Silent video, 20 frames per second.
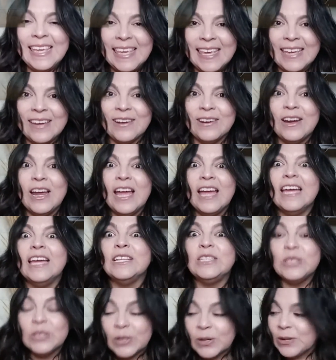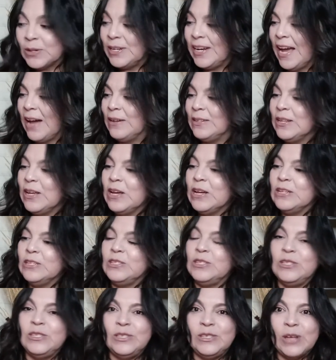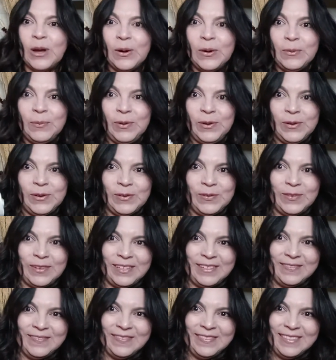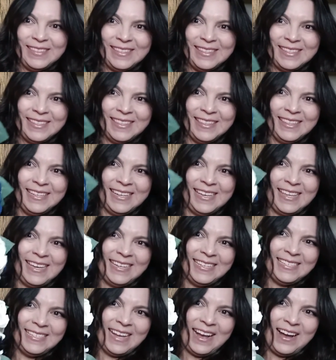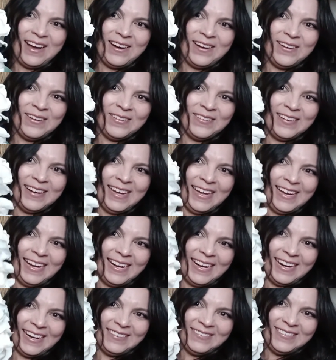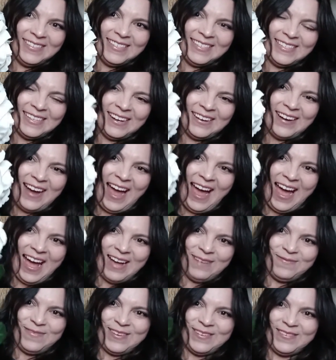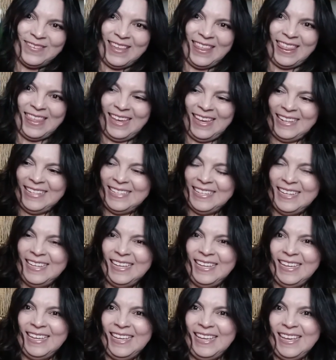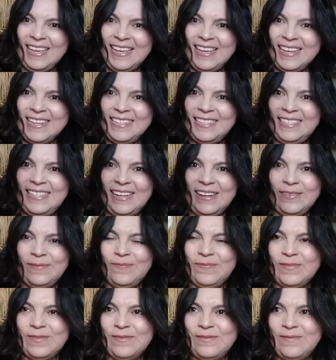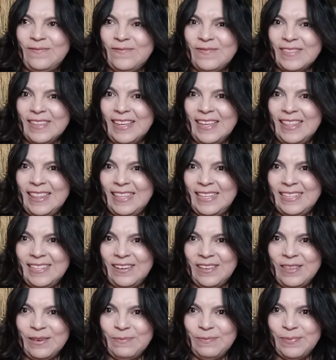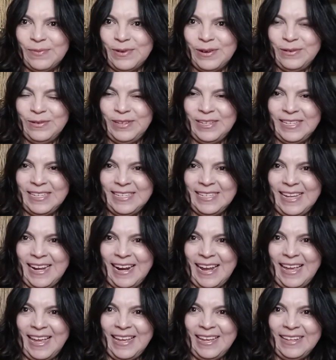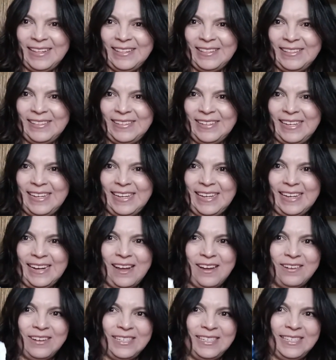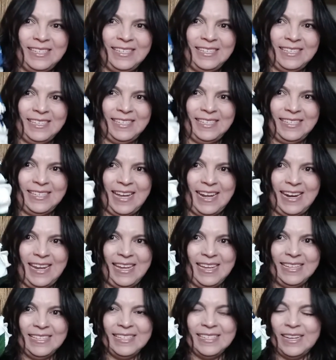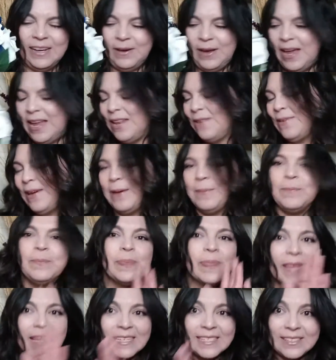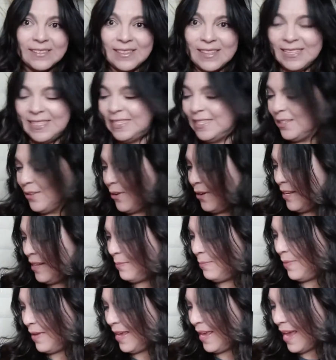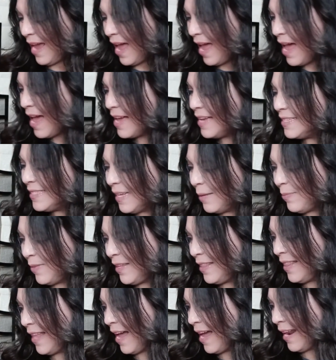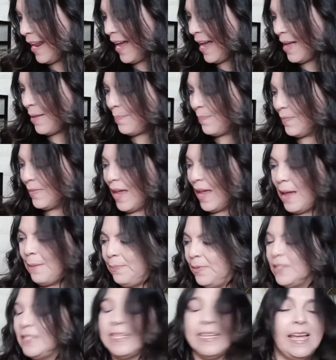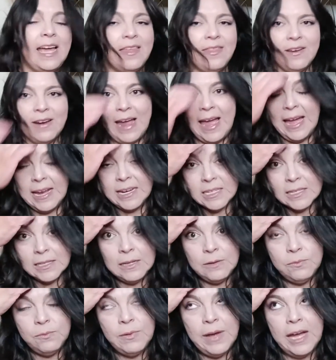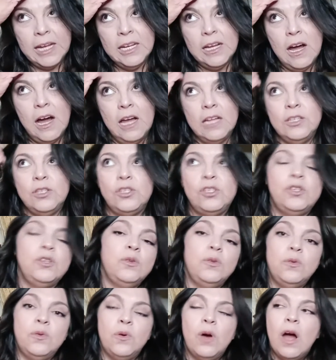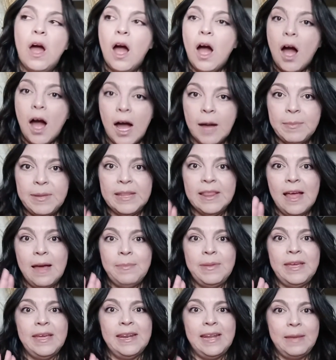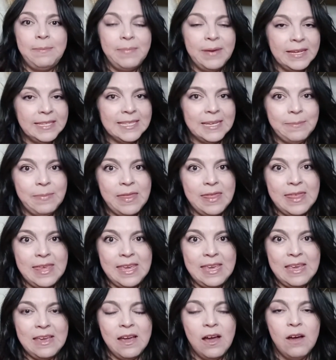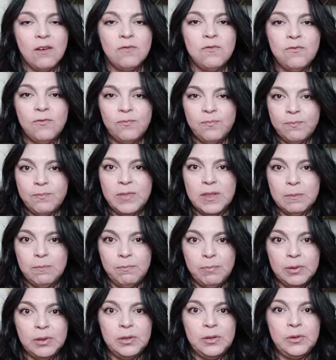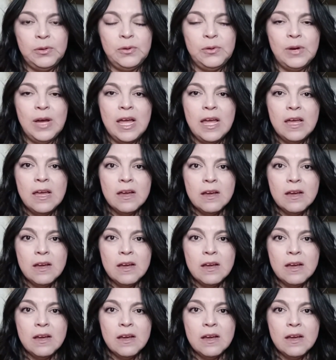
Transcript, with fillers: here. It turned out so beautiful. Look at this. Oh my god, I'm so happy with it. So these are the brooches that I included. Oh, it's just stunning. So anyway, so this is going to be something that I put together. I actually had gone to Hobby Lobby and I picked up the blue